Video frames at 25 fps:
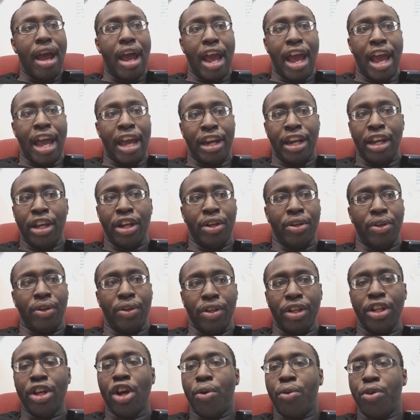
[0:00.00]
and
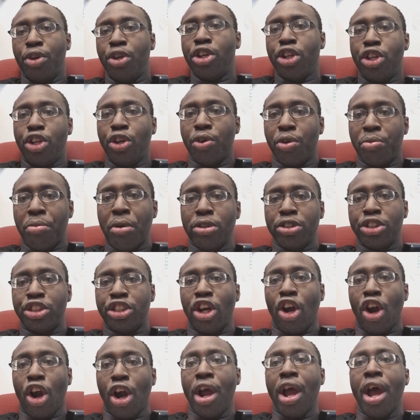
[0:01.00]
it'll, you can do remote
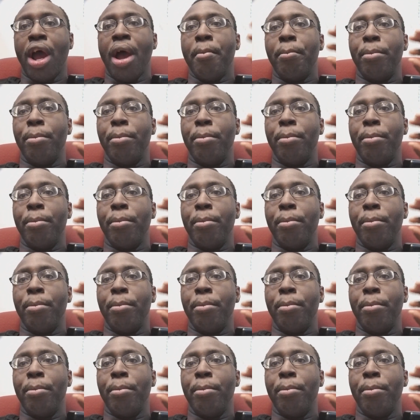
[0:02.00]
start.